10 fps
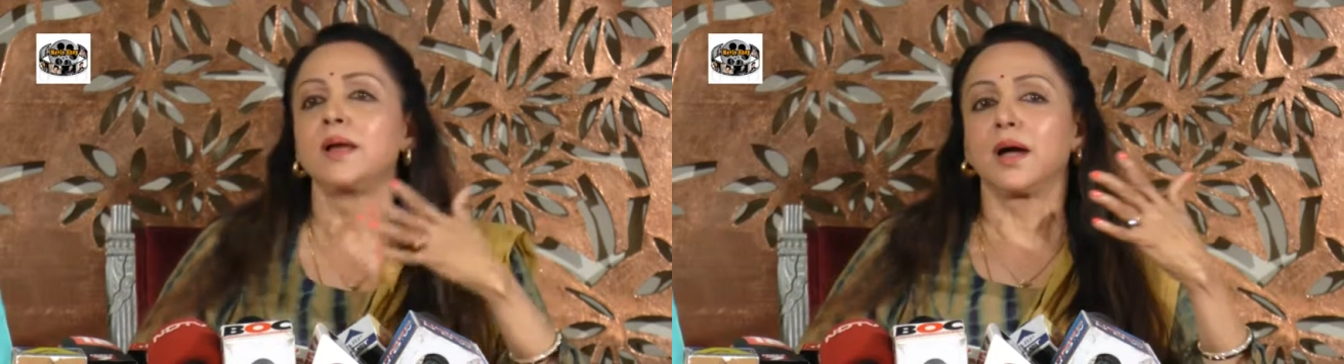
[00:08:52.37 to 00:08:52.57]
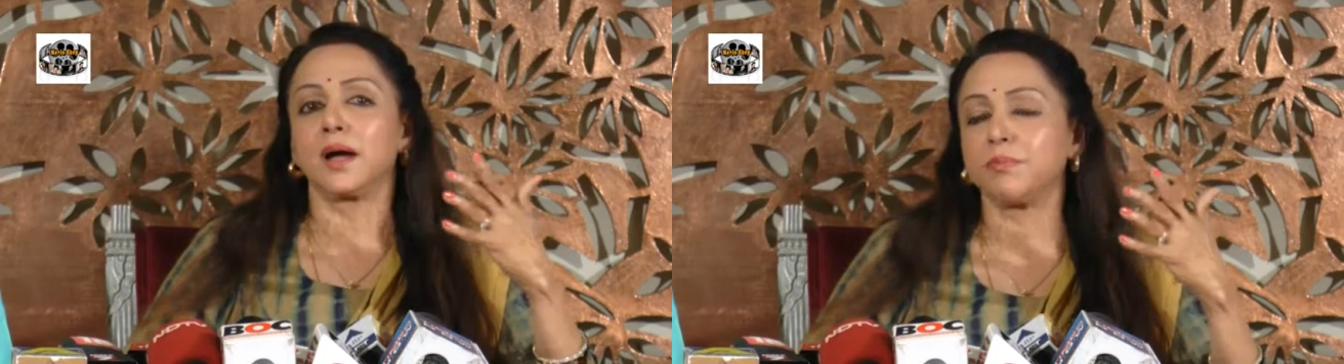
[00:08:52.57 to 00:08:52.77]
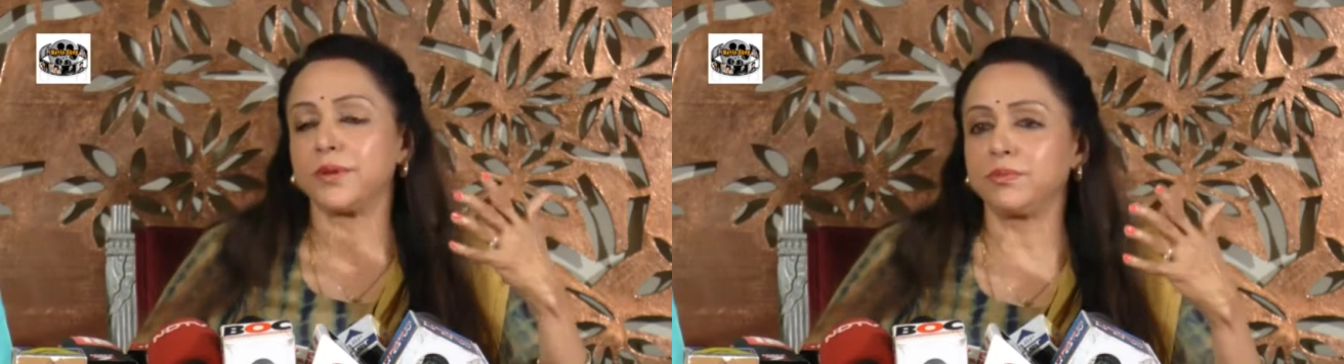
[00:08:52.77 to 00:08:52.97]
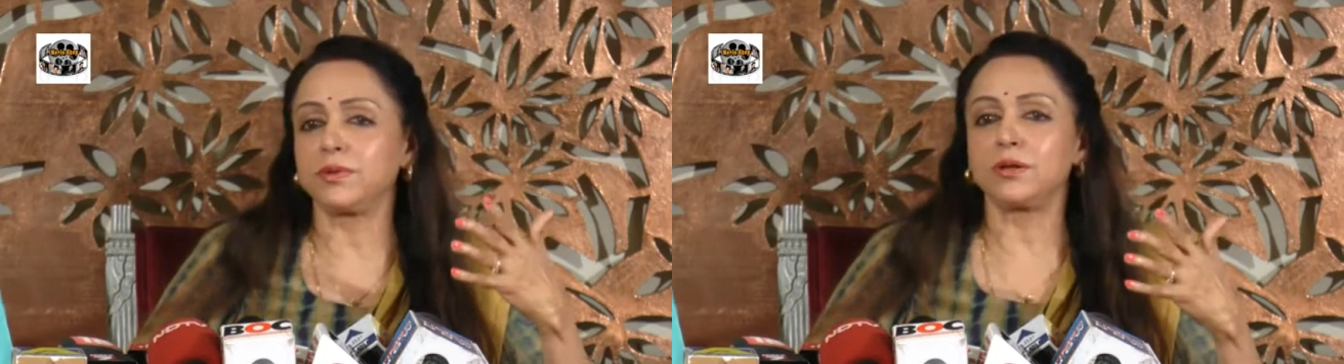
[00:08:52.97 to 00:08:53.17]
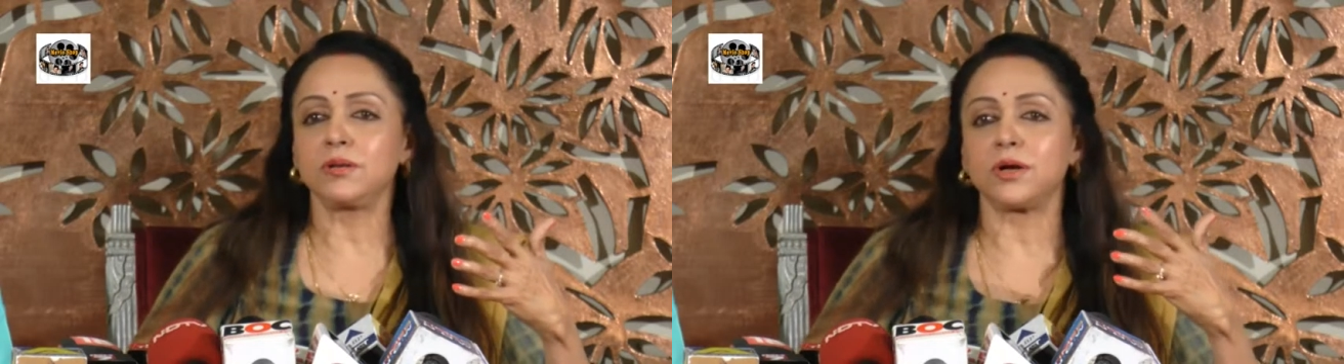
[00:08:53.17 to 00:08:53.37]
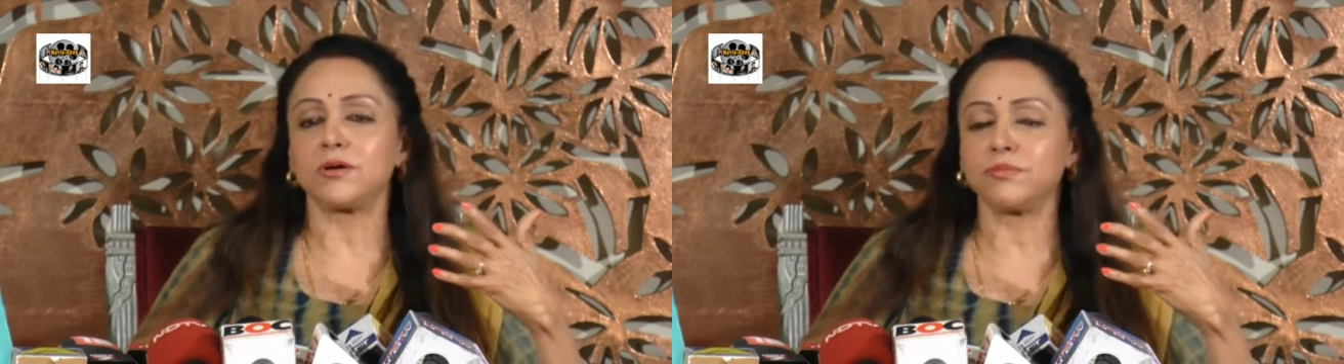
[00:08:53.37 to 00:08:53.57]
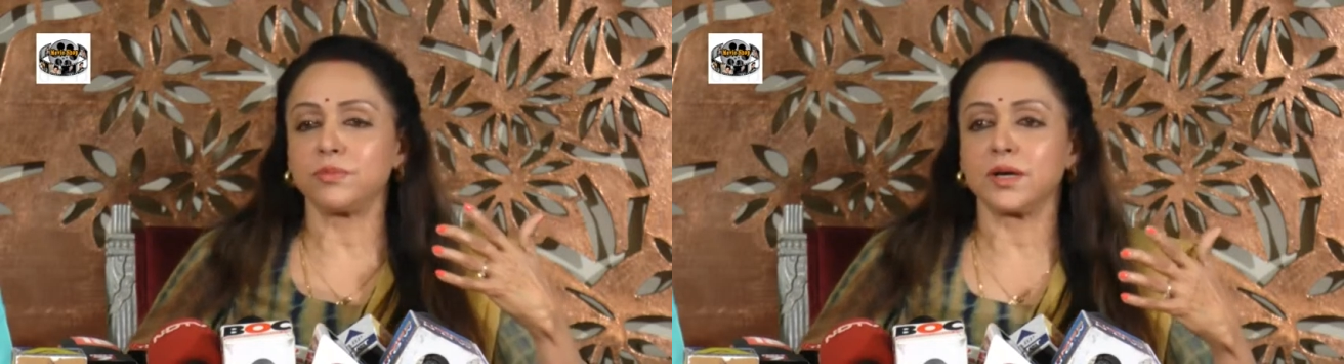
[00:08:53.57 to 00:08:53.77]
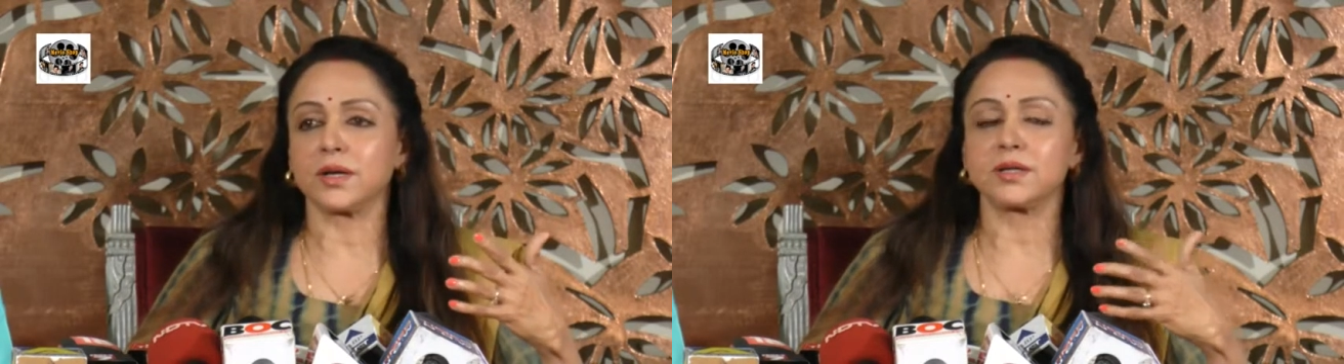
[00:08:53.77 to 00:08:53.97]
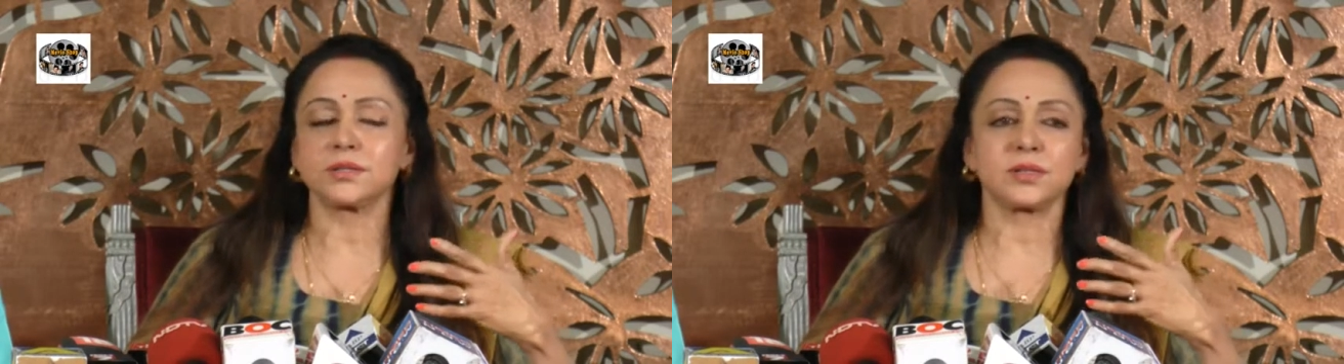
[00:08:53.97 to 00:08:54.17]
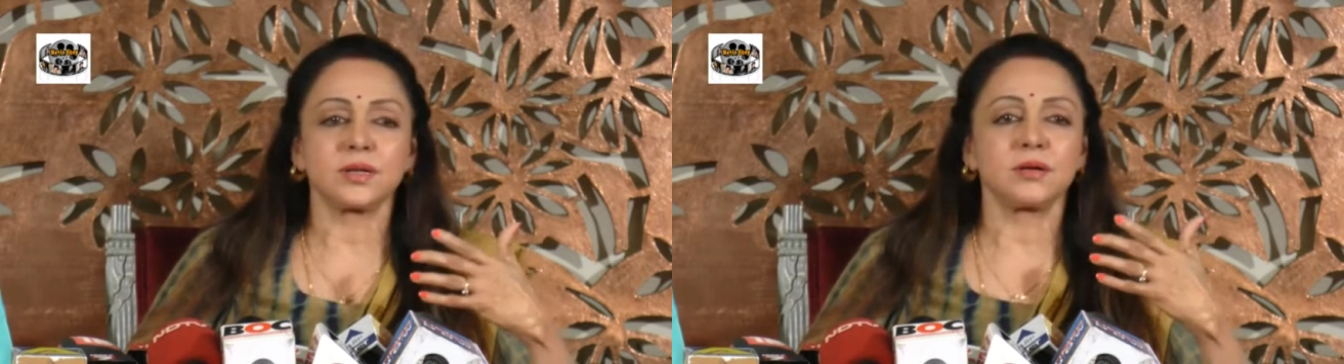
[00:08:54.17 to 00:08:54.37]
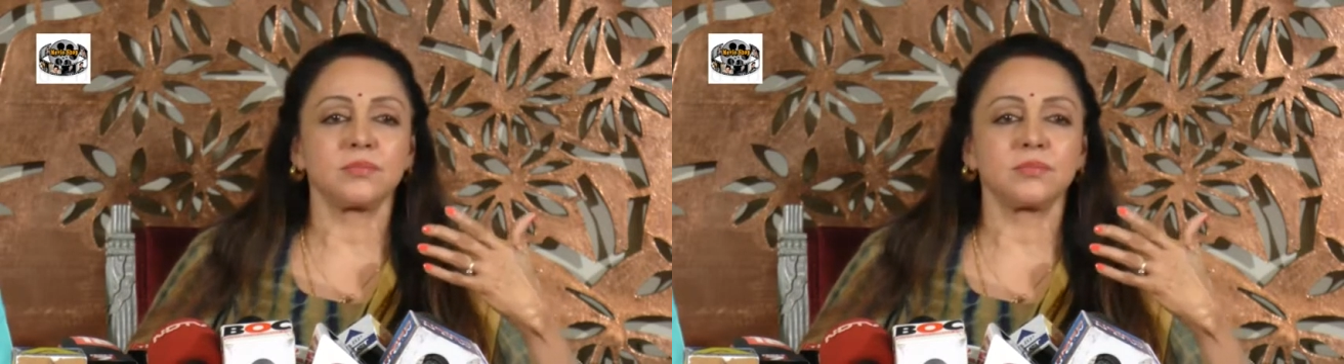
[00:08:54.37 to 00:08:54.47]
And people of Maharashtra,